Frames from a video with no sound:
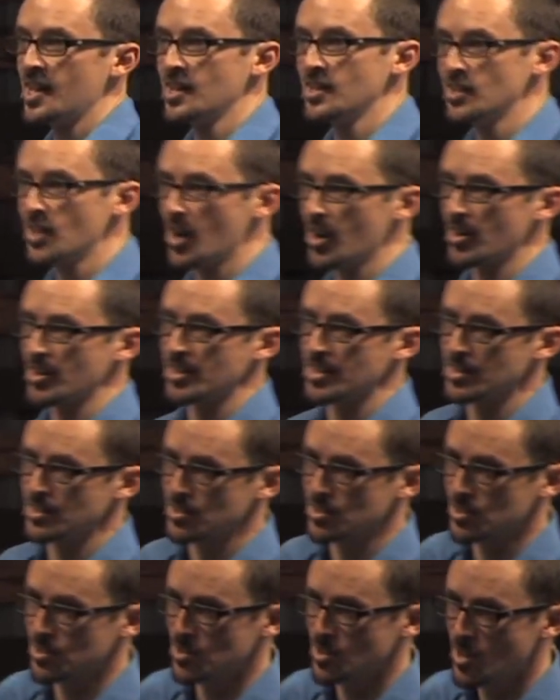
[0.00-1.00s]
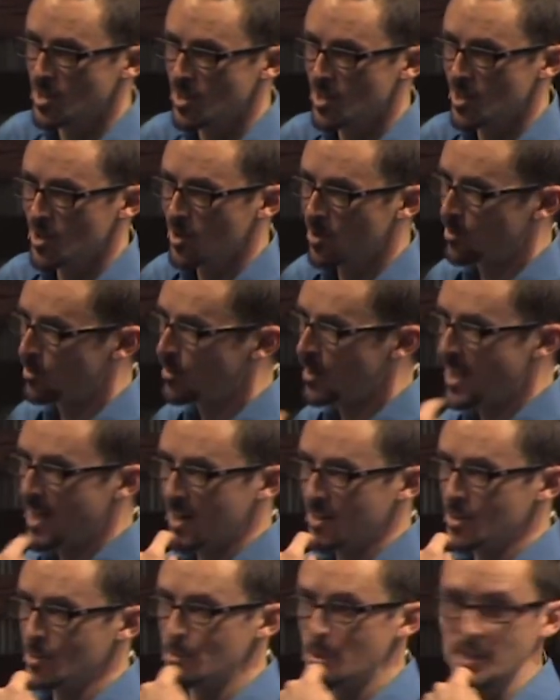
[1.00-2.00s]
and darkness
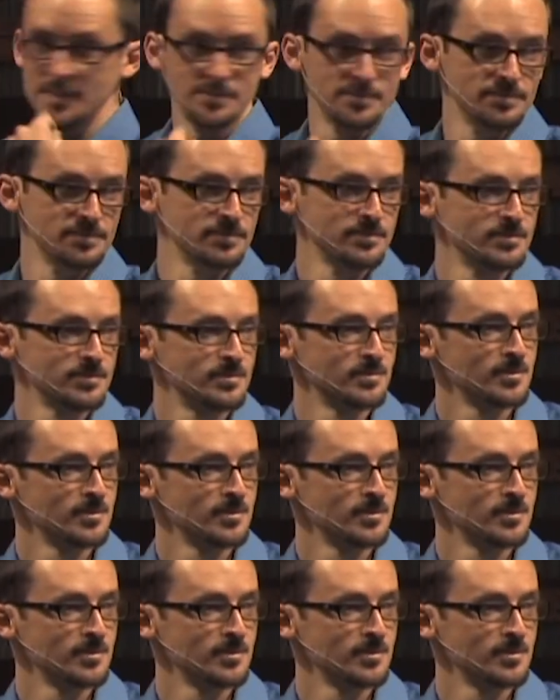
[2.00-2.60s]
right on the button.